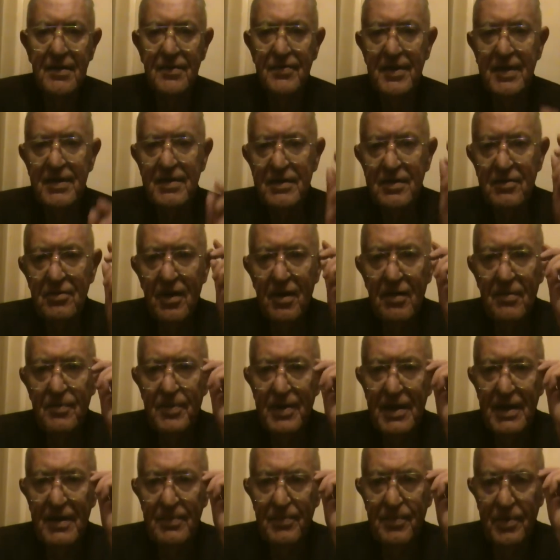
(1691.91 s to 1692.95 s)
that there are
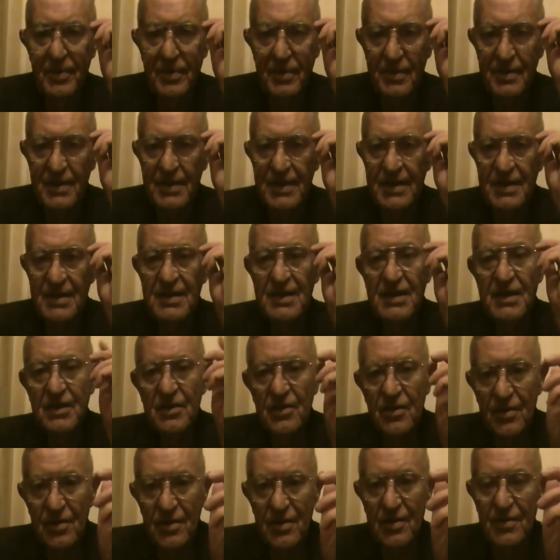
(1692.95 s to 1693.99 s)
people in the
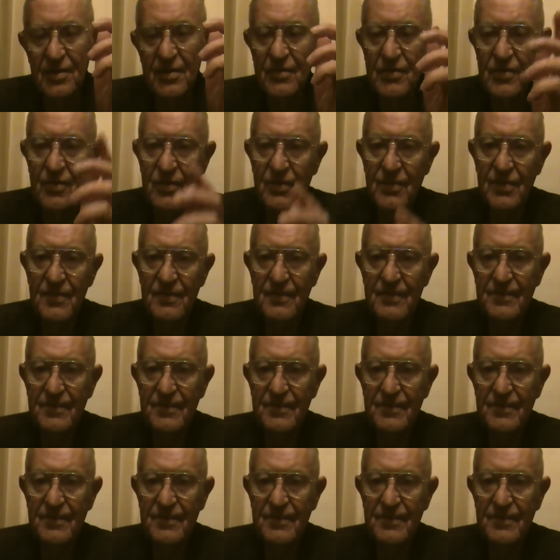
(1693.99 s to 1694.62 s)
earth